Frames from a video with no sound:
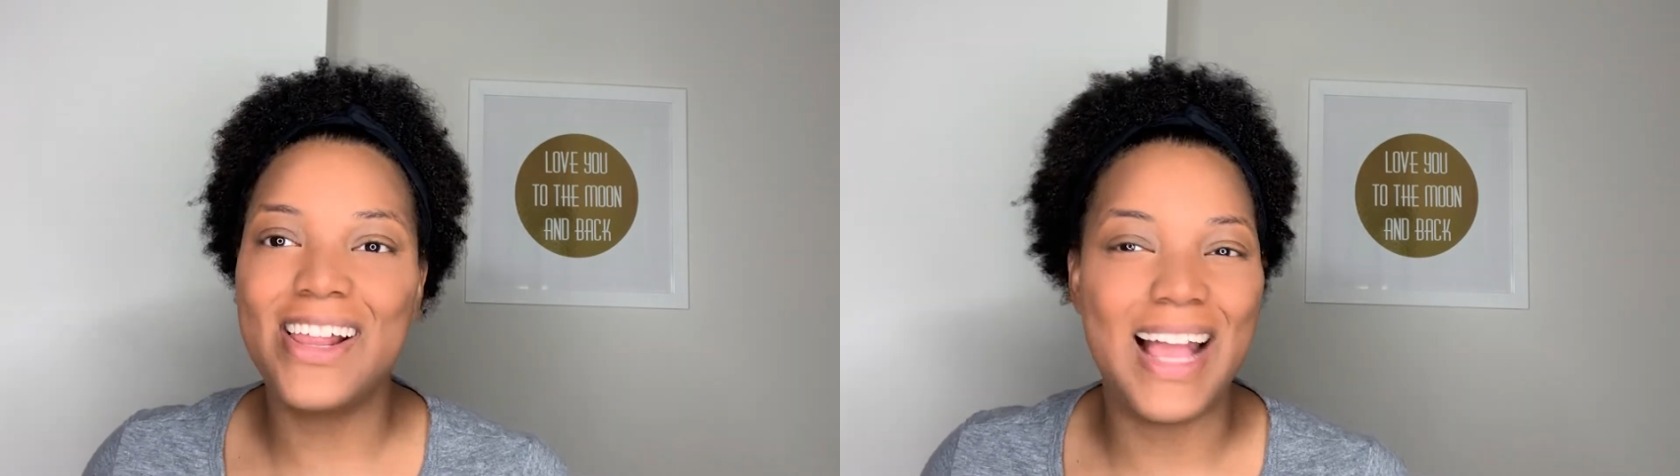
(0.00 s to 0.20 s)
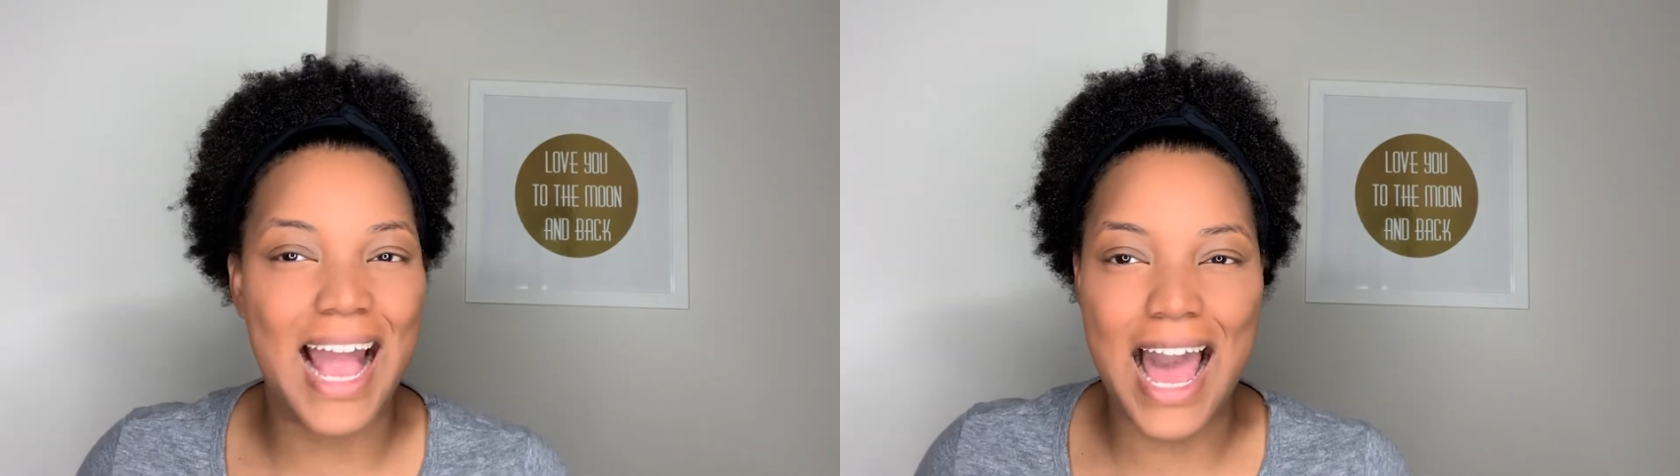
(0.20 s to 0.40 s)

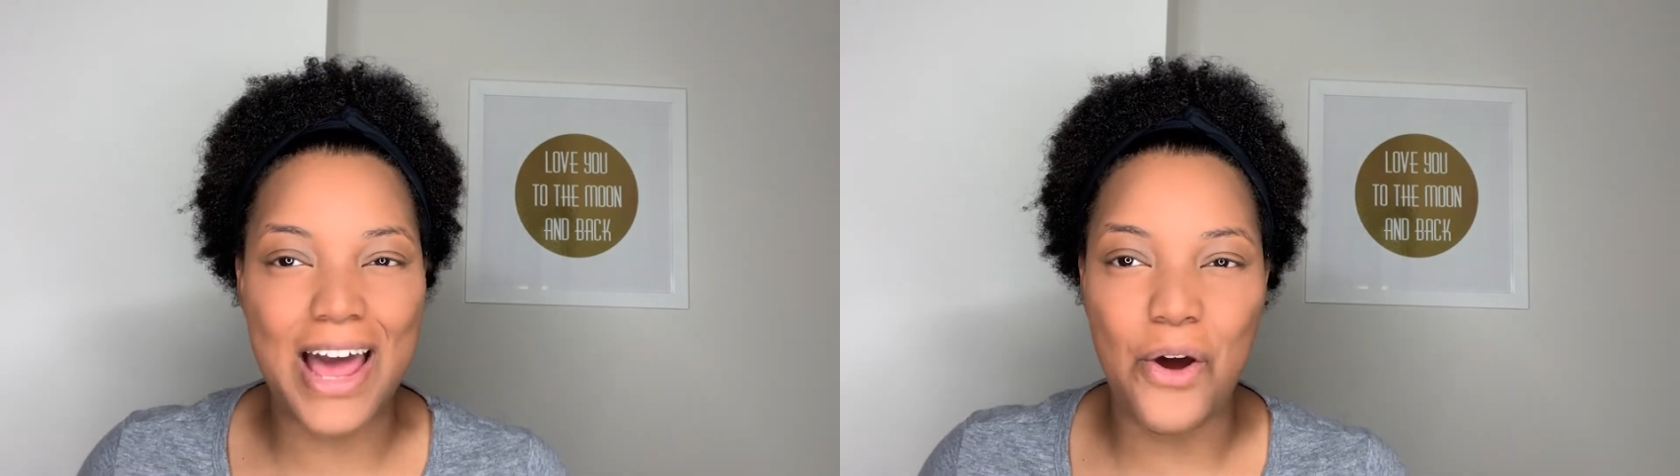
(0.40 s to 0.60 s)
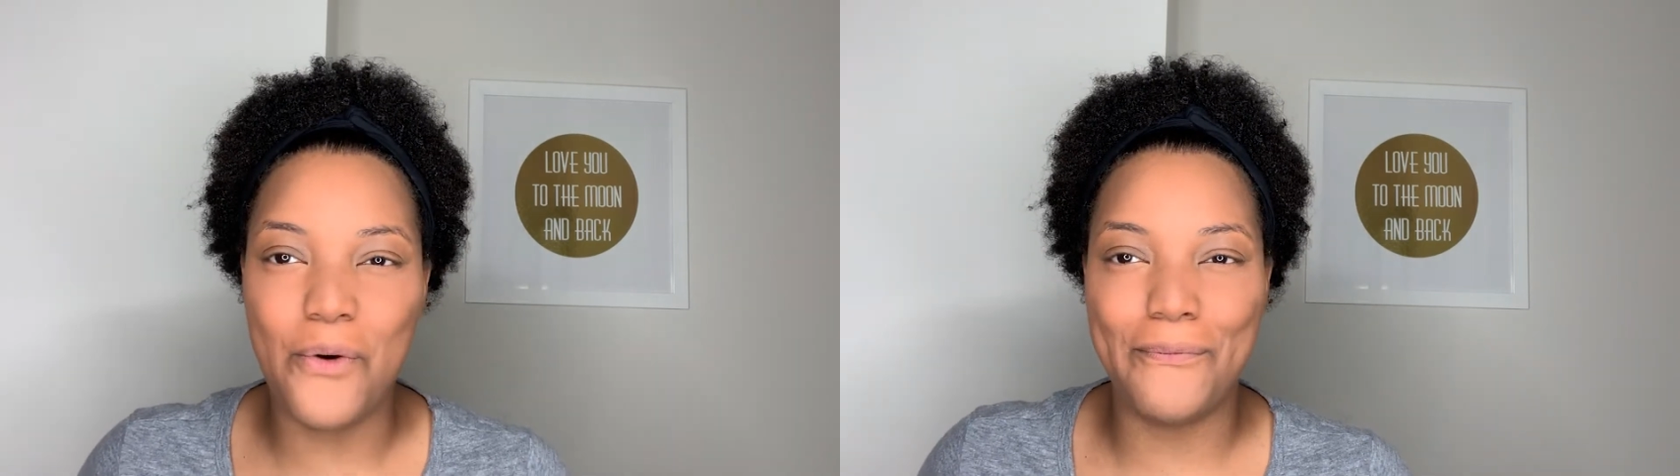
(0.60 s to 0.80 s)
like I
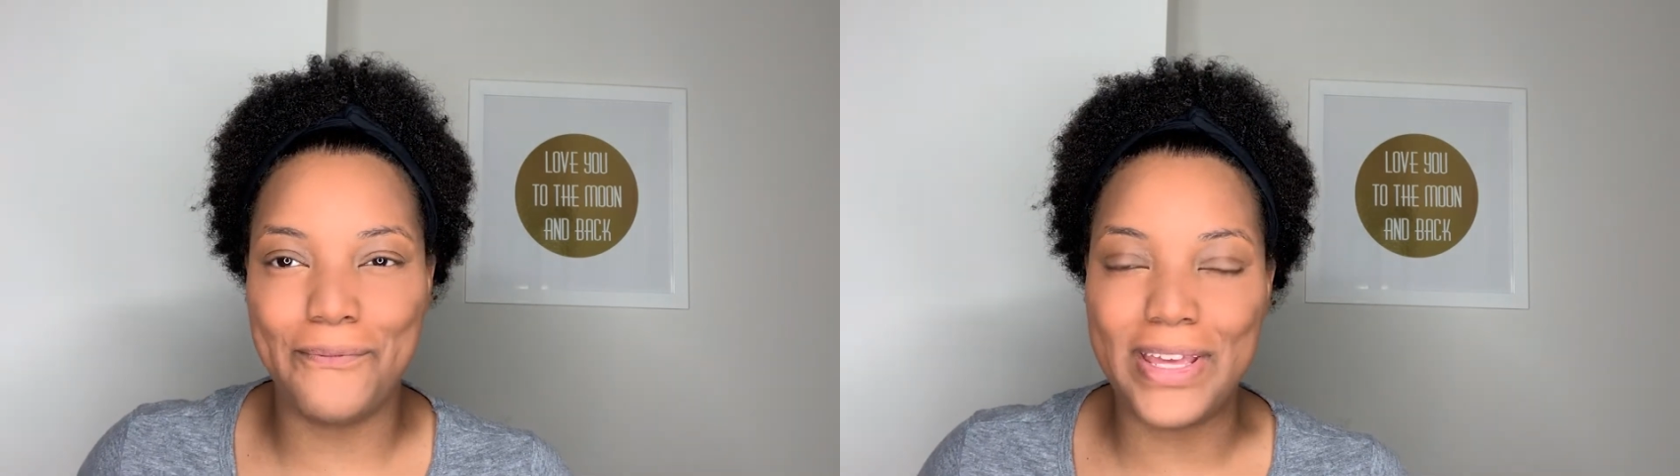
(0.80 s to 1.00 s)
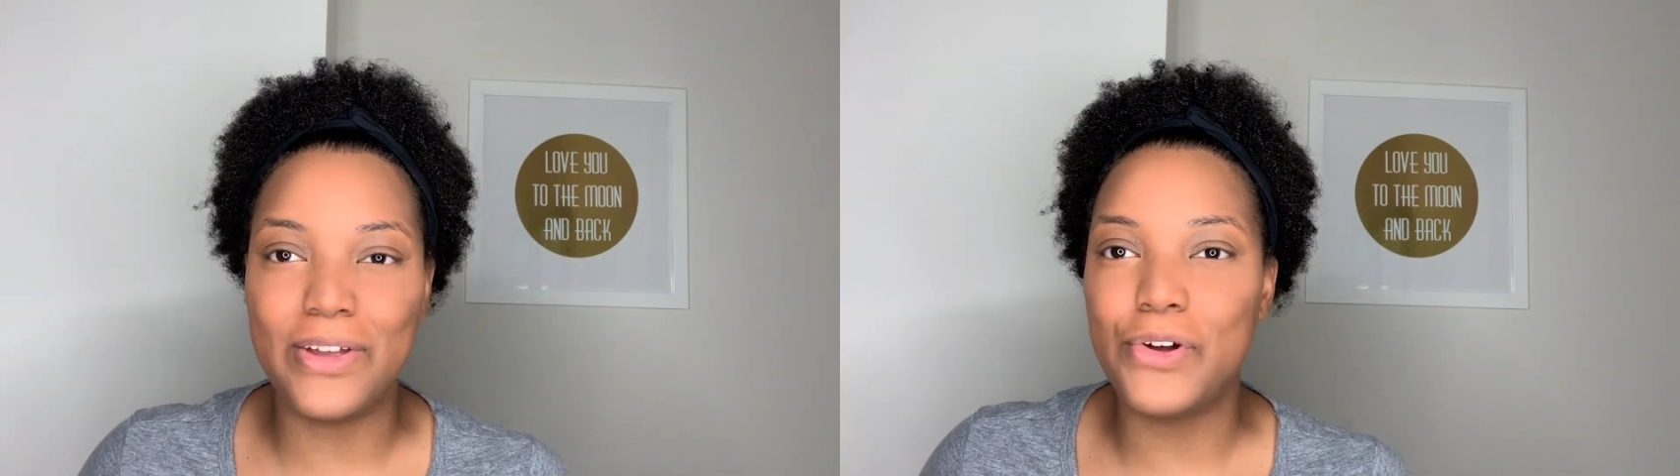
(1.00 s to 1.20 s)
don't
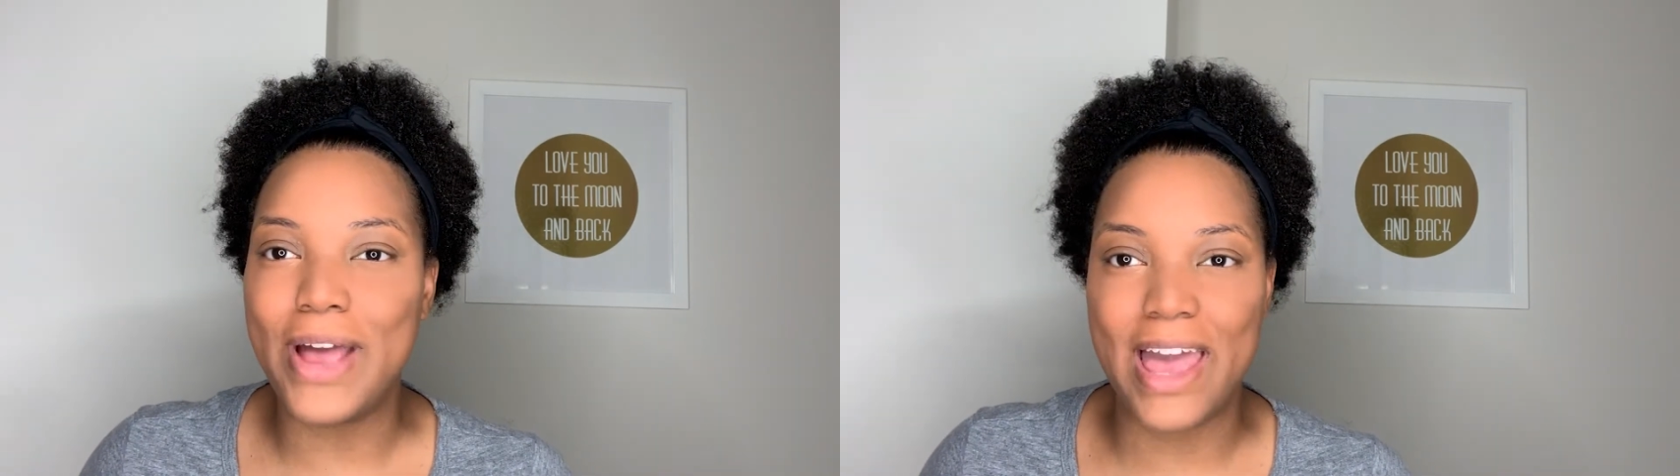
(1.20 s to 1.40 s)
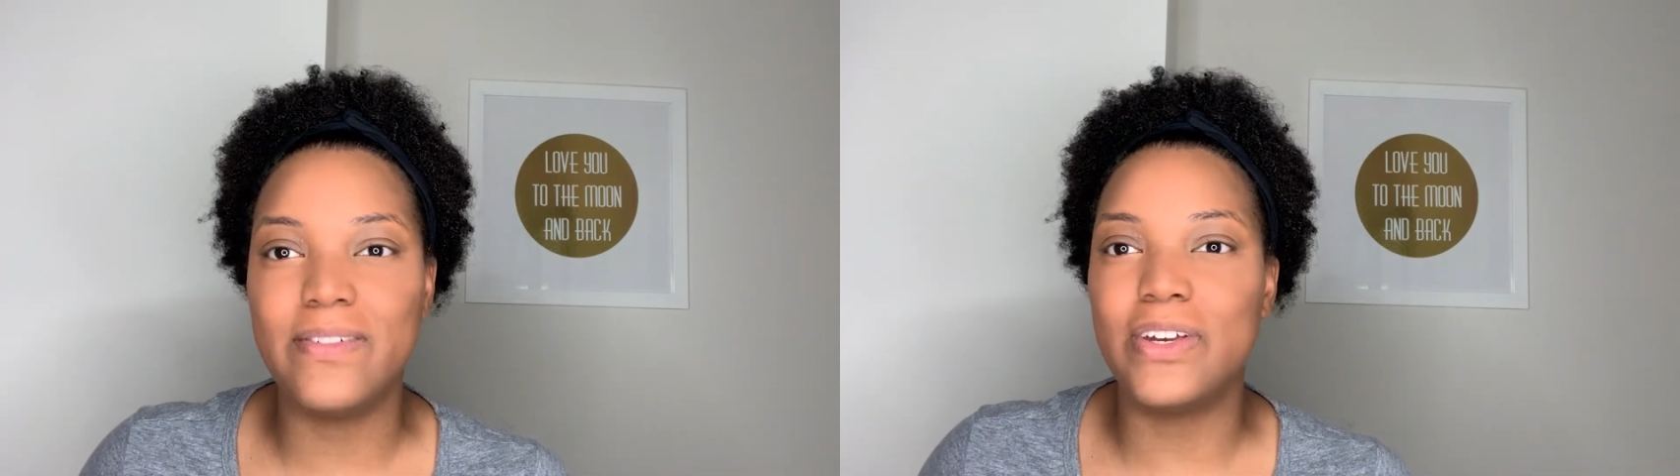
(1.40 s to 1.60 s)
feel
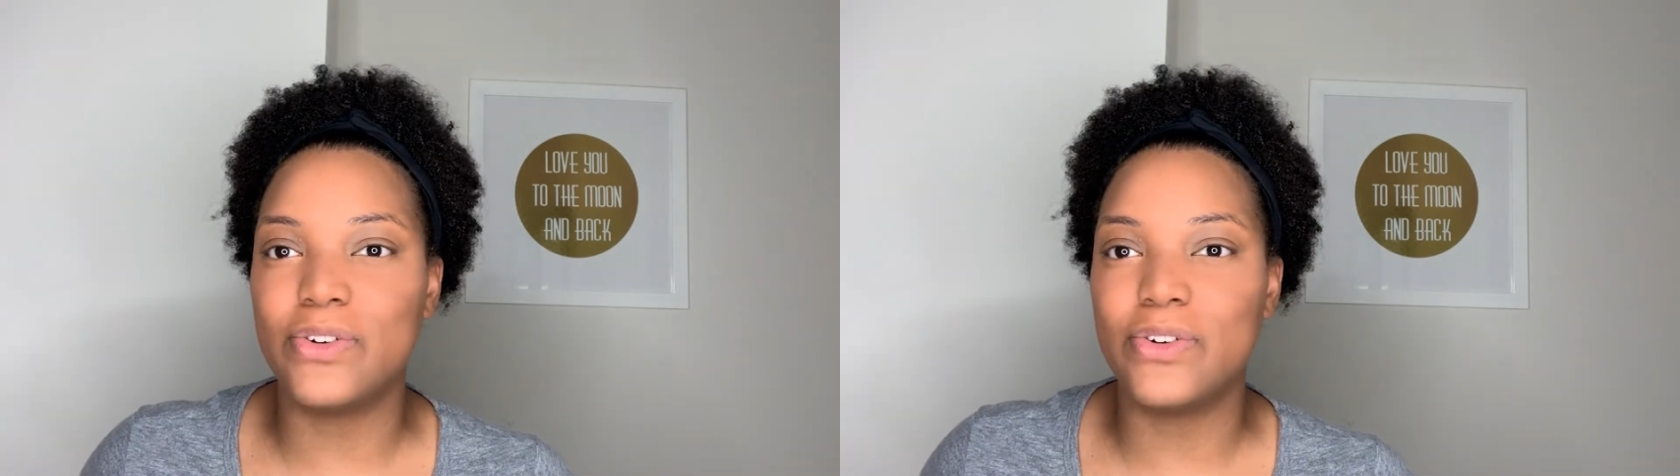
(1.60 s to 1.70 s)
heavy